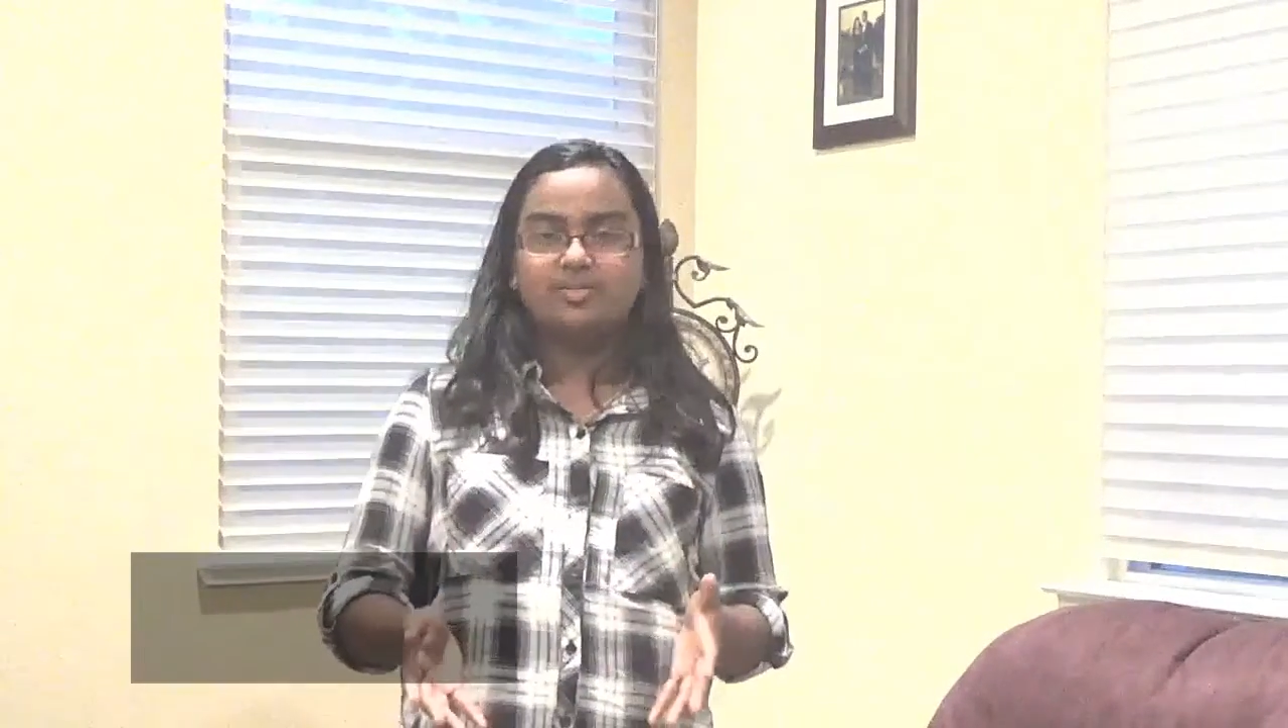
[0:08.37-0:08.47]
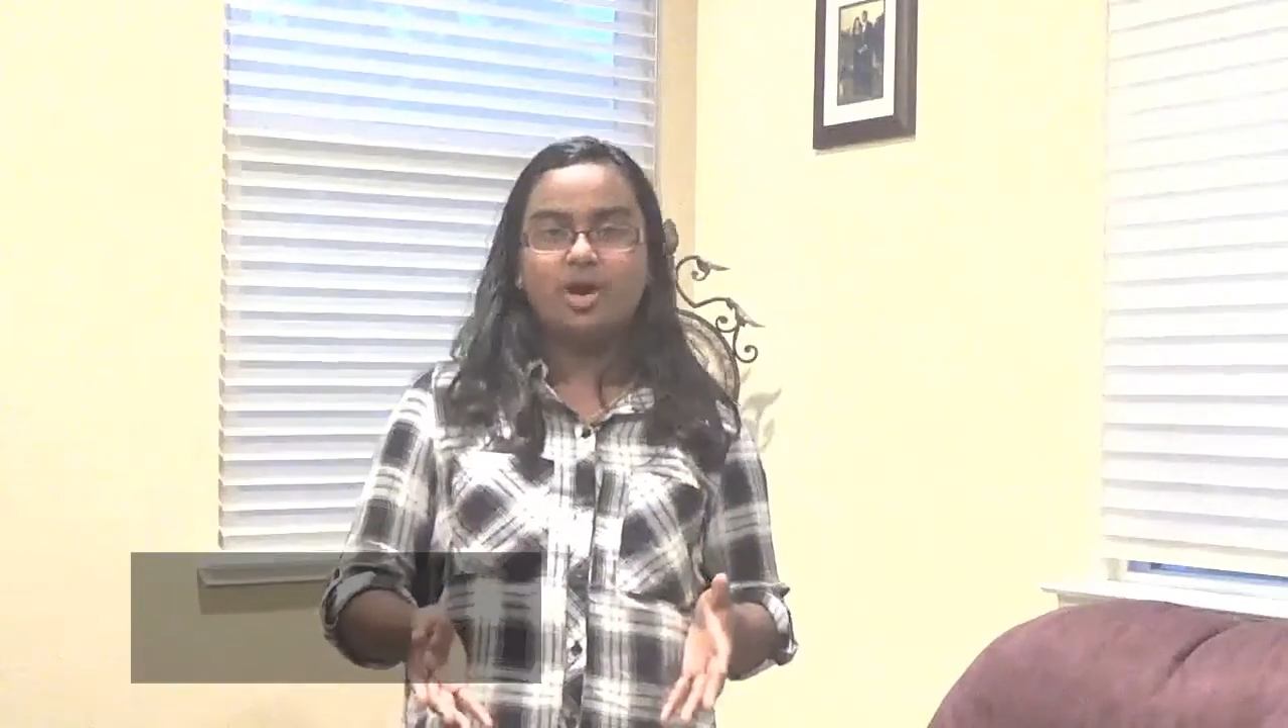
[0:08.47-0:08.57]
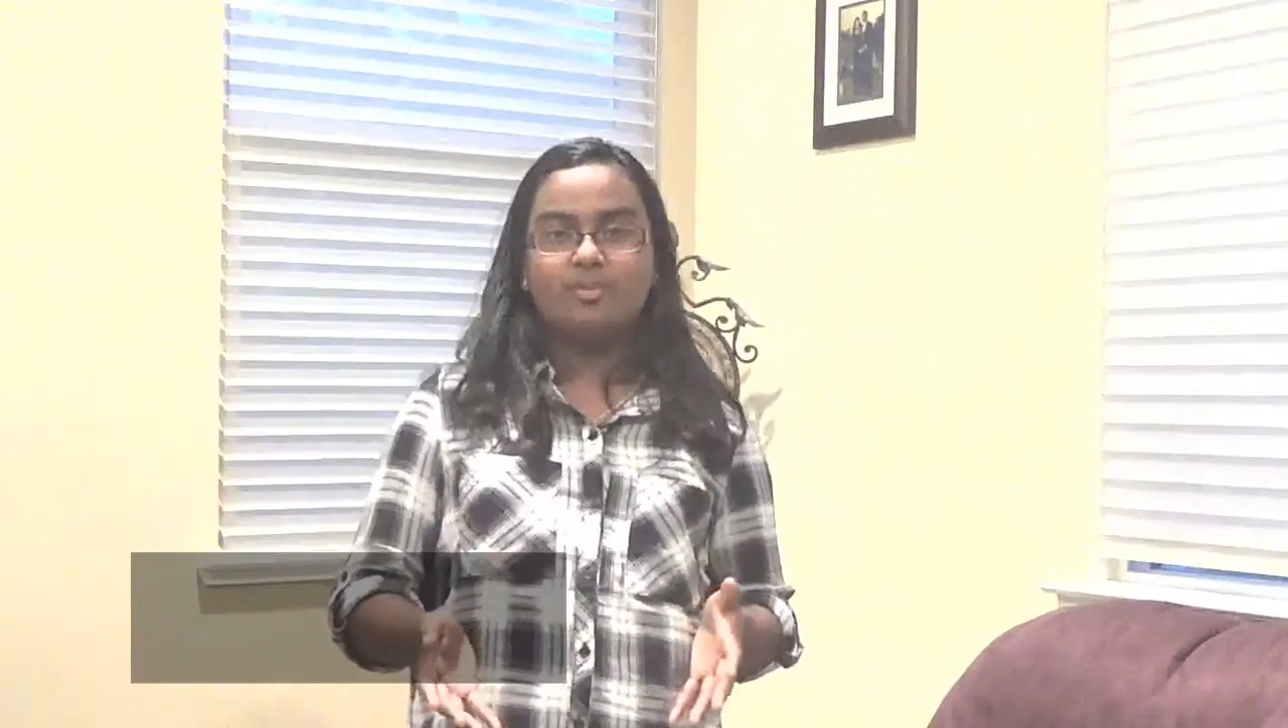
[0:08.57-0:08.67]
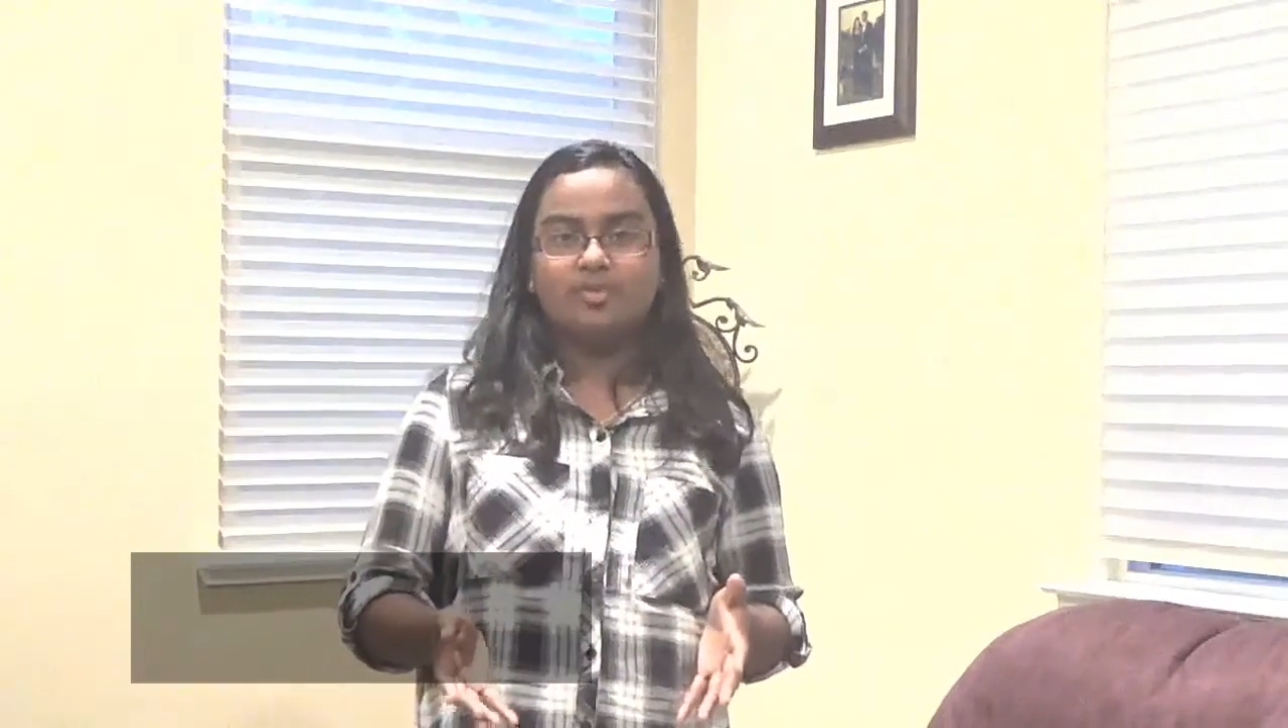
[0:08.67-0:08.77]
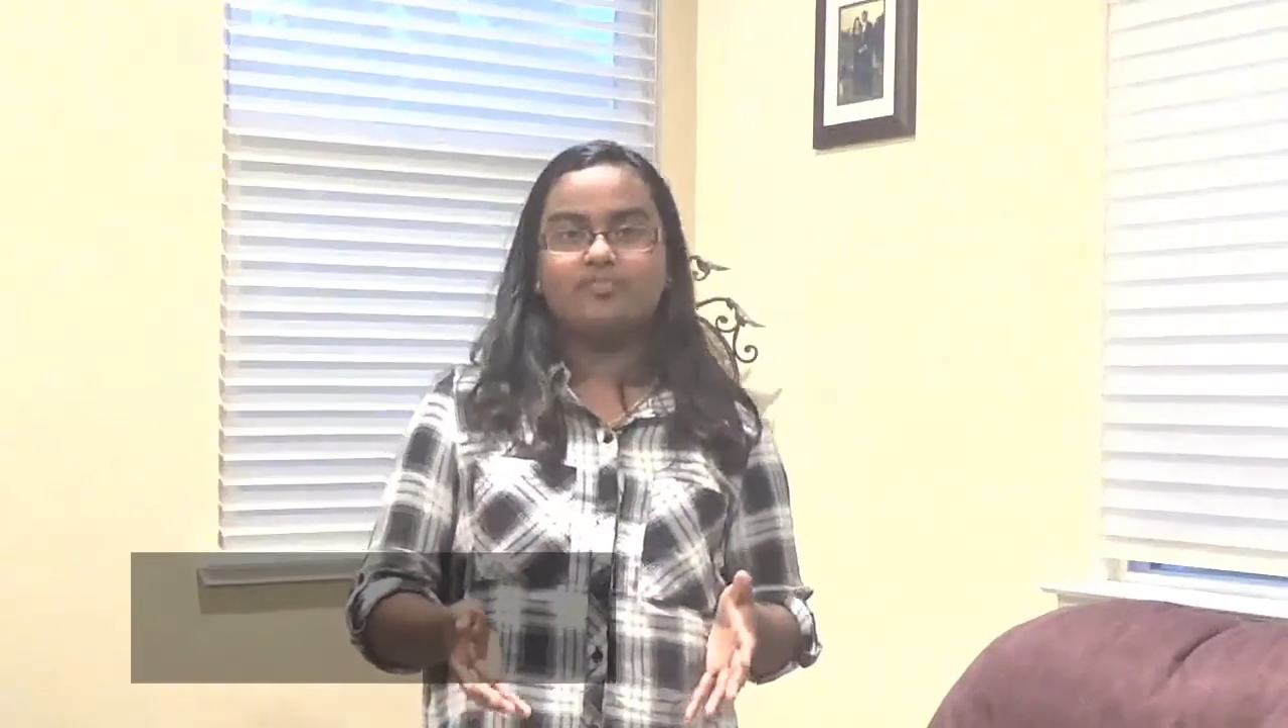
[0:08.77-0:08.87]
the
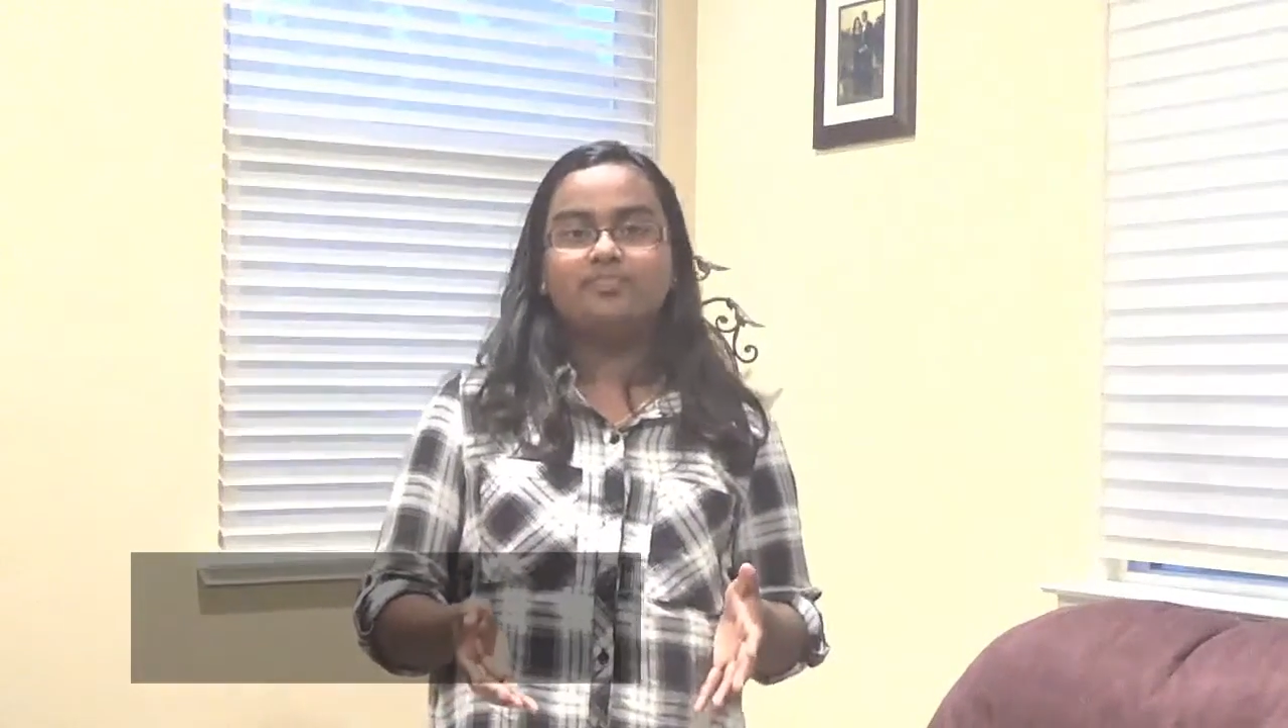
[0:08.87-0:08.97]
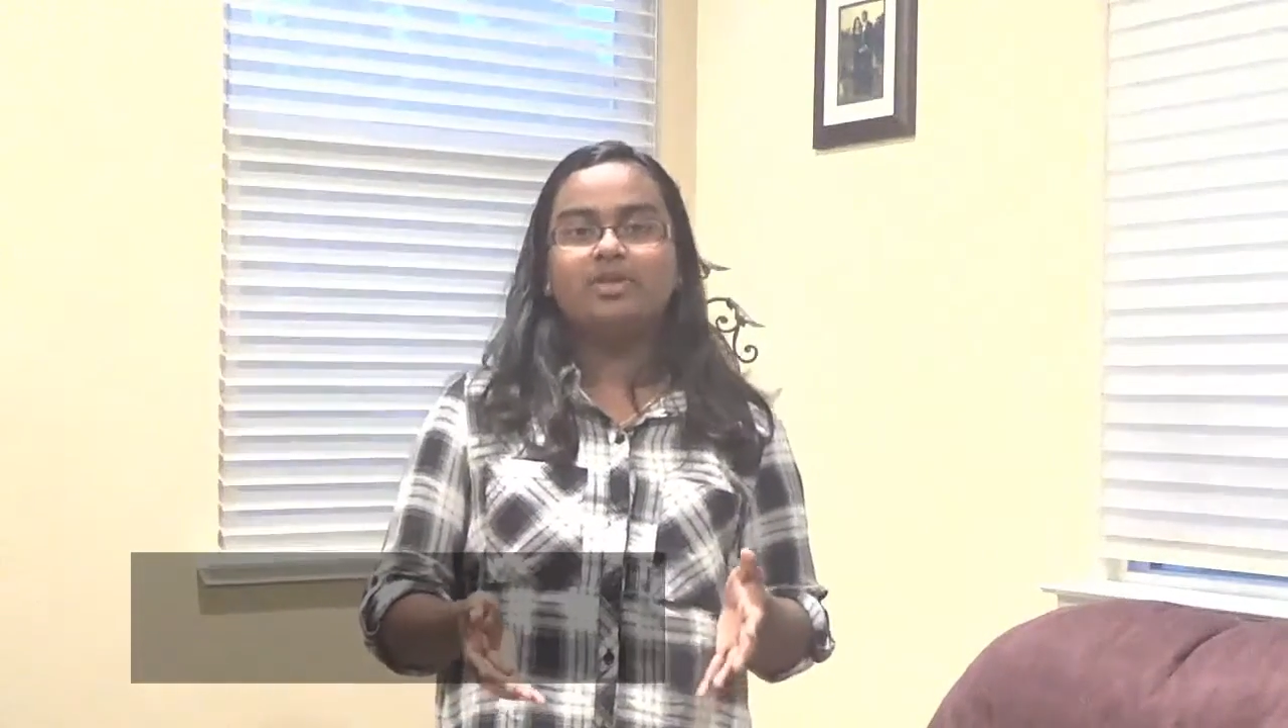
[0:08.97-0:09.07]
problem.